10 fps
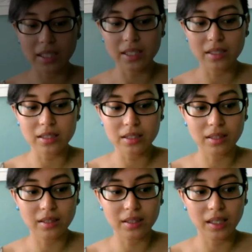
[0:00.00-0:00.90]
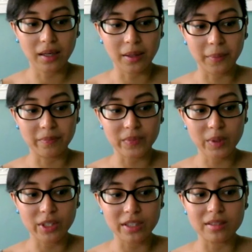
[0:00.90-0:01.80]
I guess,
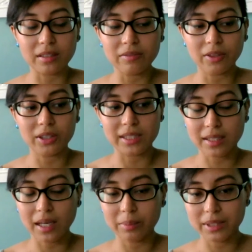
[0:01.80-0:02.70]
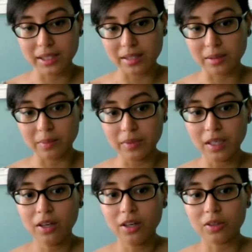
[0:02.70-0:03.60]
when the default is capitalism,
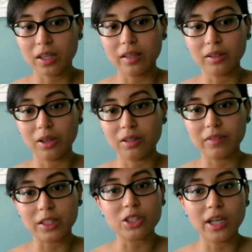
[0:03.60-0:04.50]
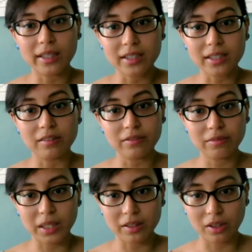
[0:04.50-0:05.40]
you get a lot of extractive
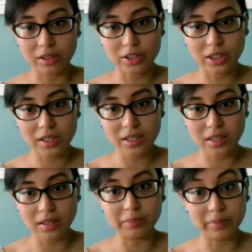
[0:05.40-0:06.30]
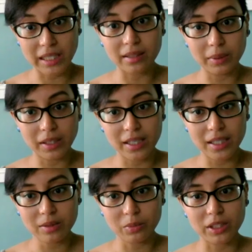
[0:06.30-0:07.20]
methodologies being
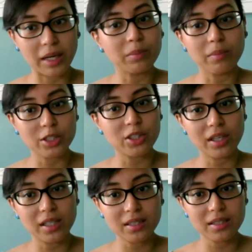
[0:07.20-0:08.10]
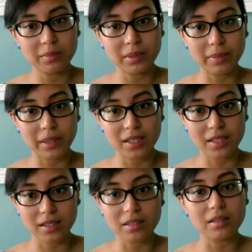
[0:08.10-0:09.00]
applied without much thinking, simply because
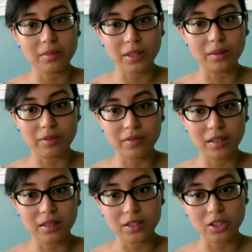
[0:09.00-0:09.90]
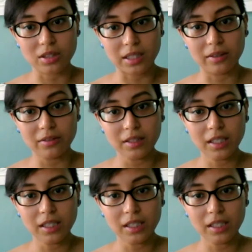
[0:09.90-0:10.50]
this is the way that we've done it just now,